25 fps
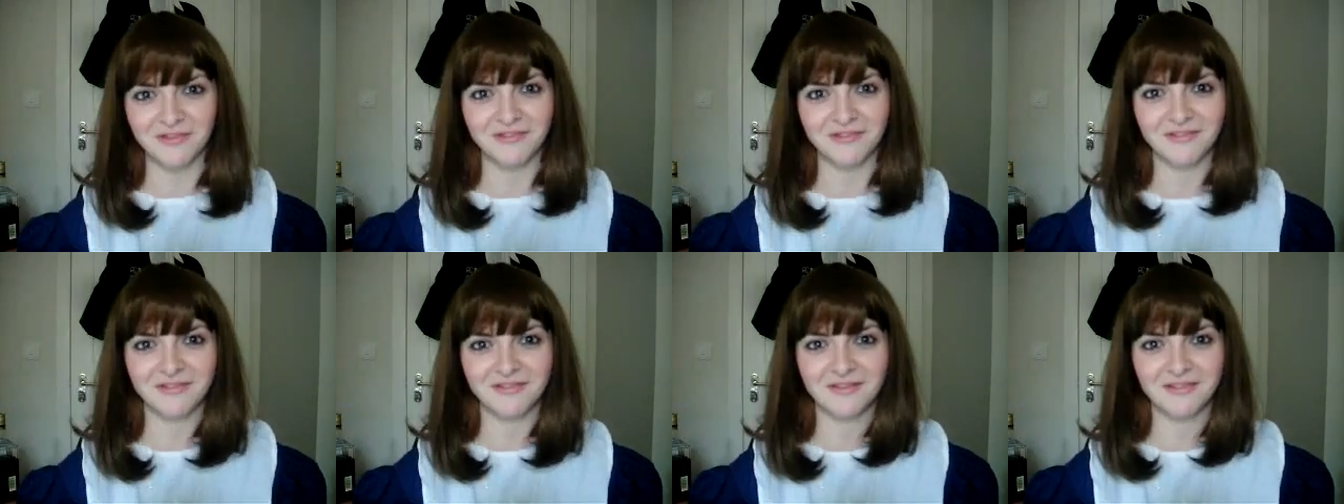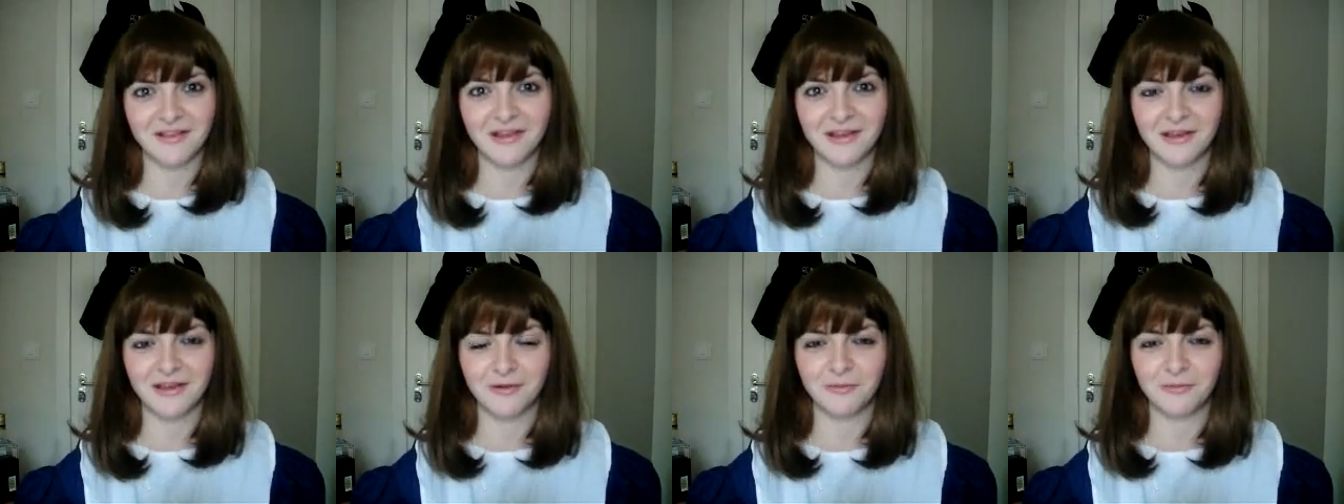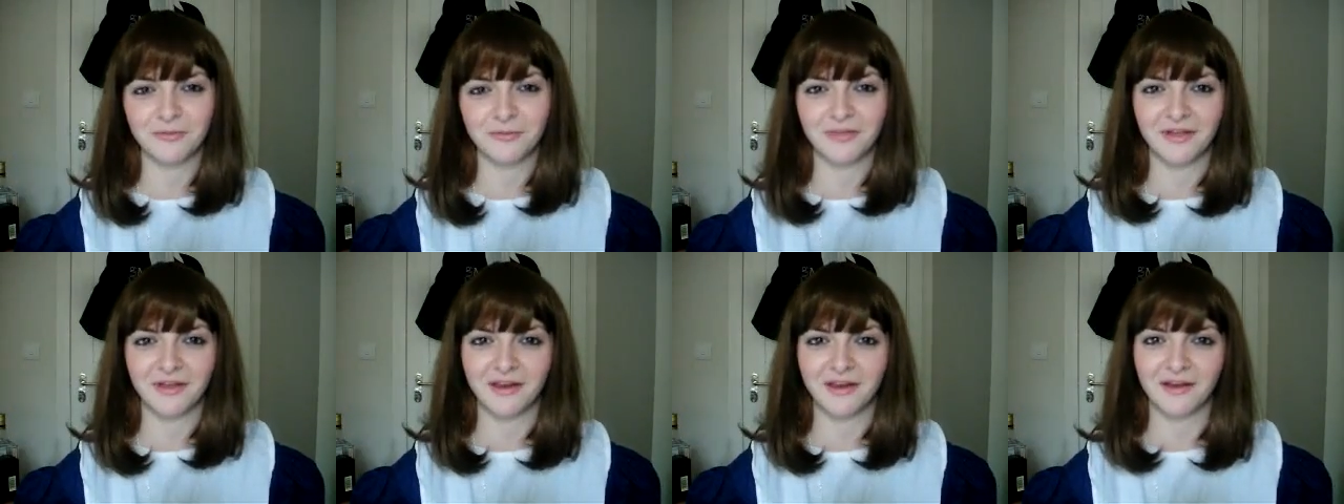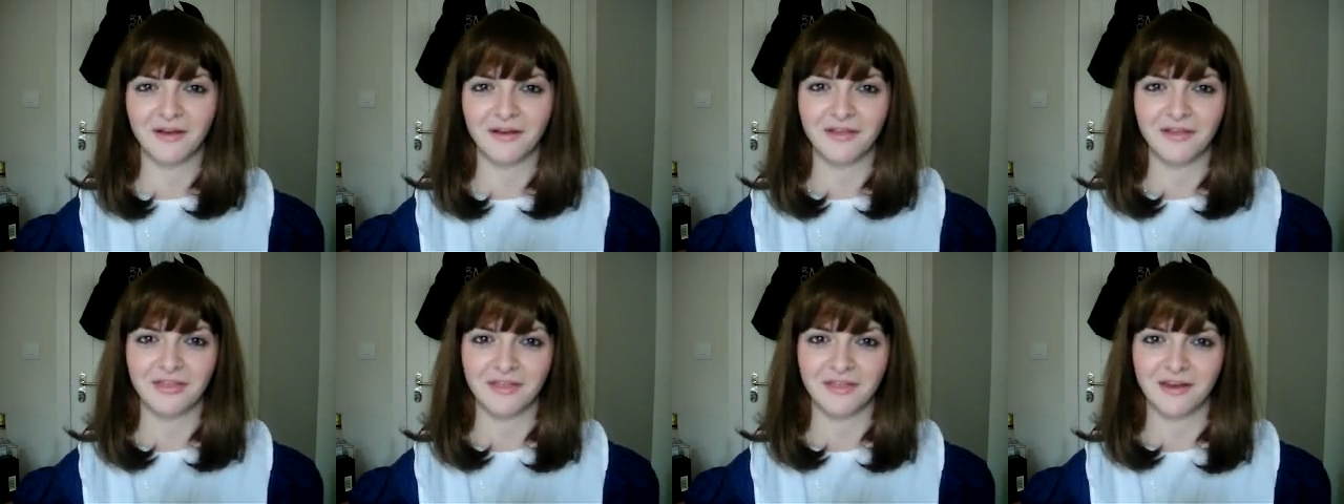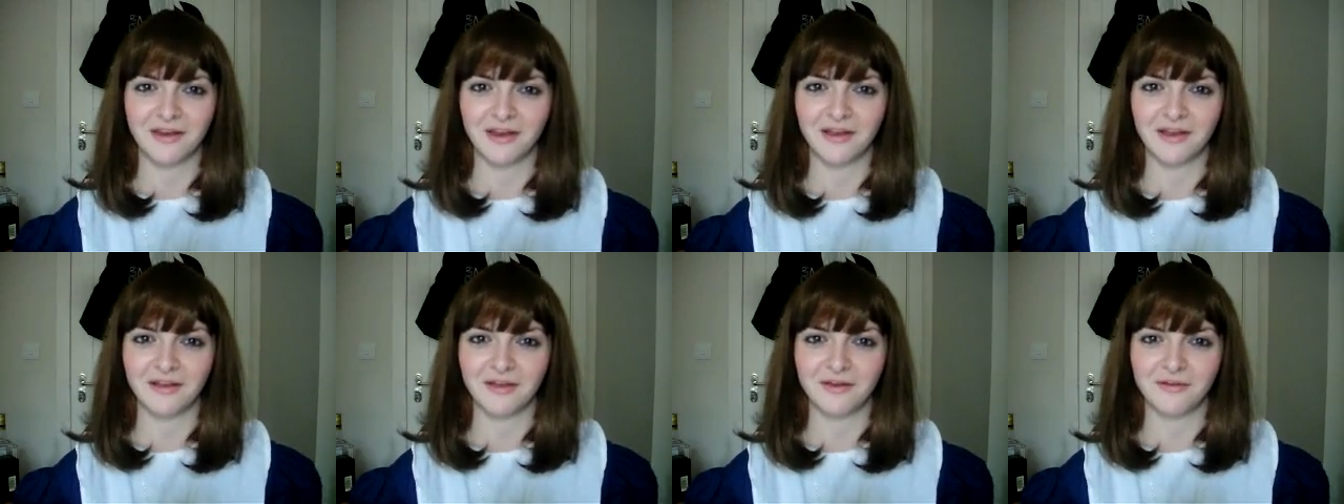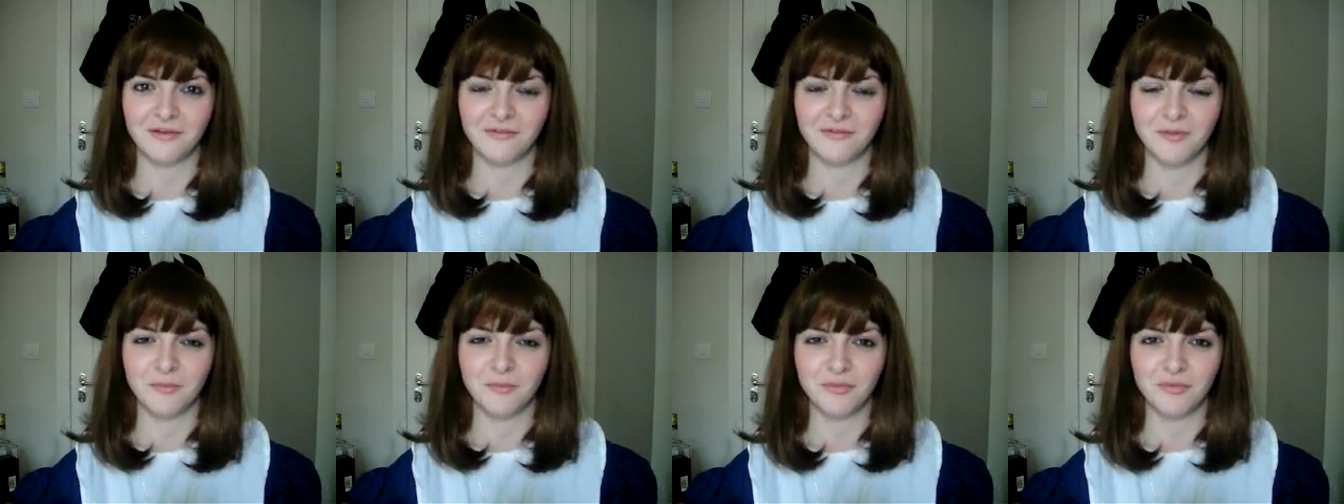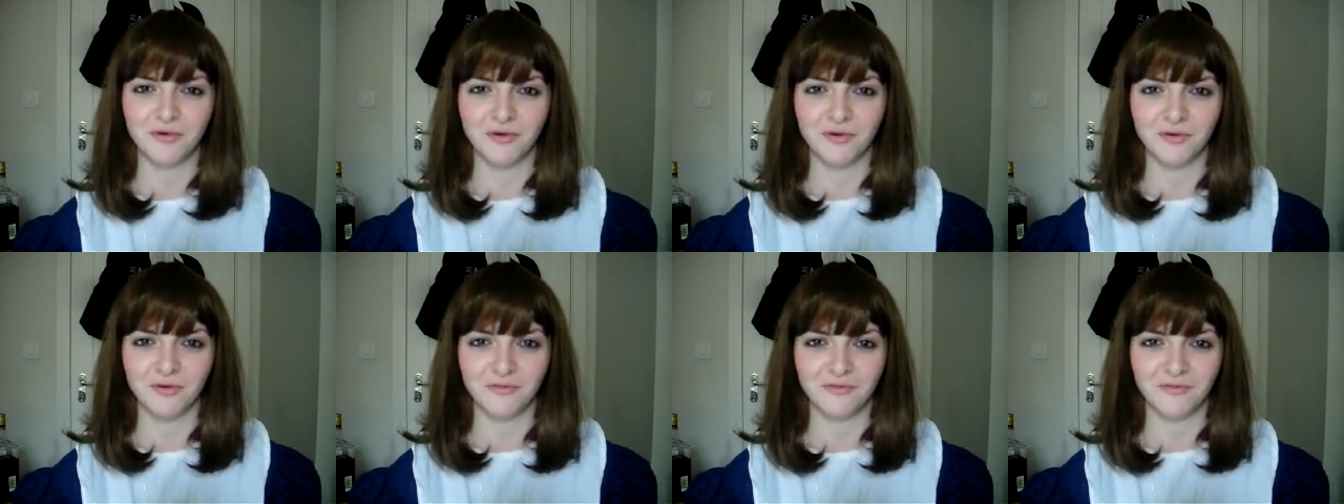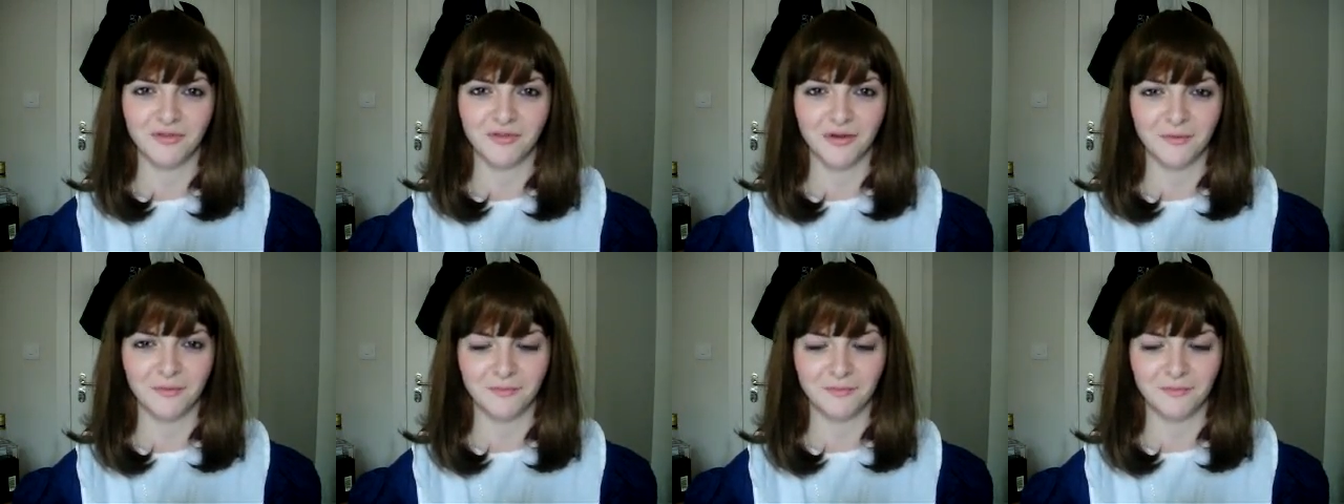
It's just a little thing that I think they could have improved.